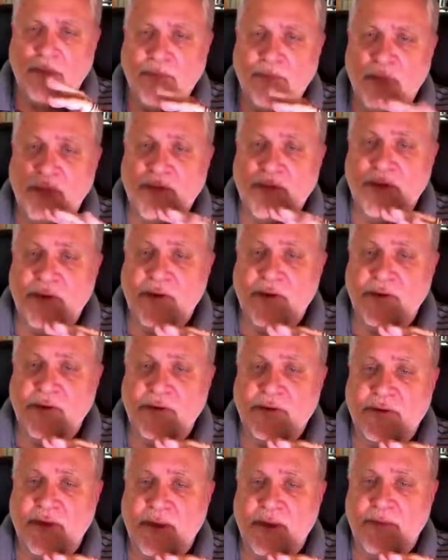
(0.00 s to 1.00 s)

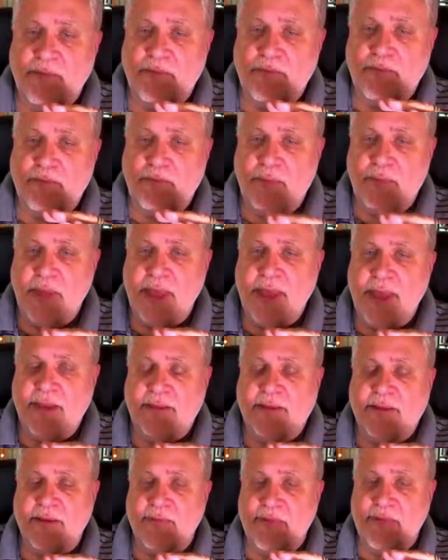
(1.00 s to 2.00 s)
There's a
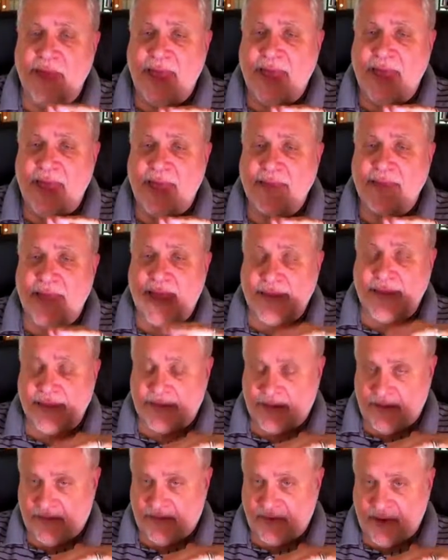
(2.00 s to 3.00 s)
big demand, and
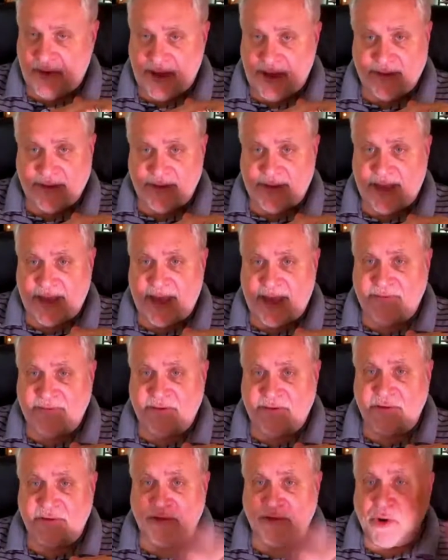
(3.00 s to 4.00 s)
the prices have
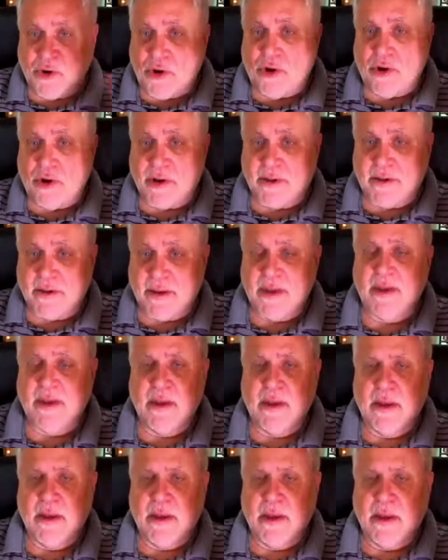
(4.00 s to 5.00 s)
soared
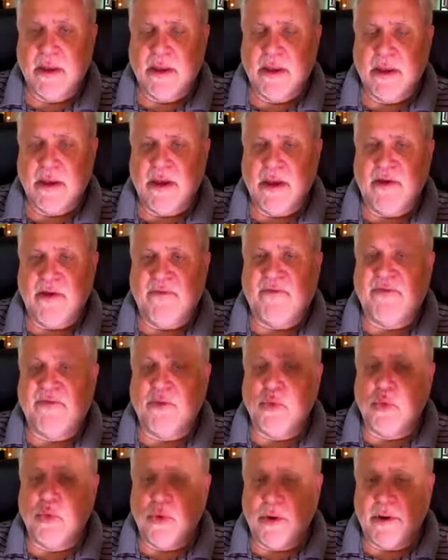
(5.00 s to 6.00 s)

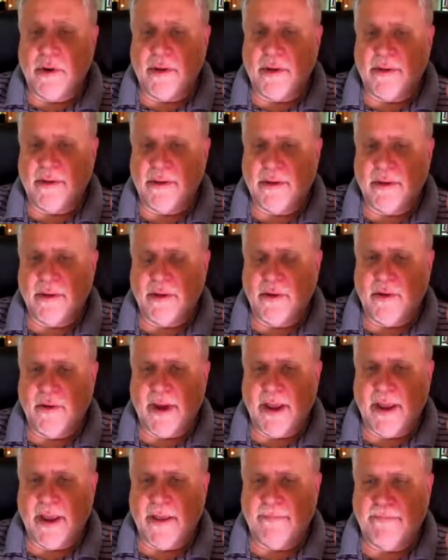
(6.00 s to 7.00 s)
for wood. All
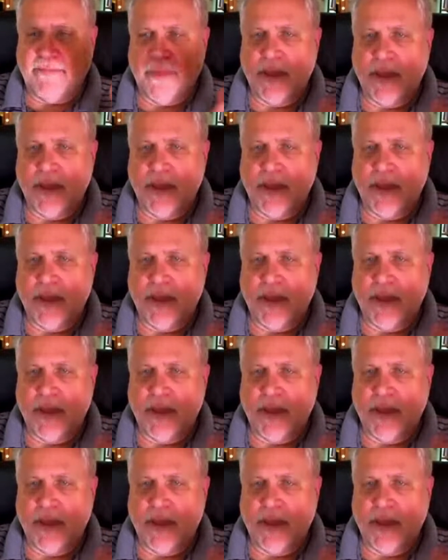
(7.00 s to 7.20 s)
right.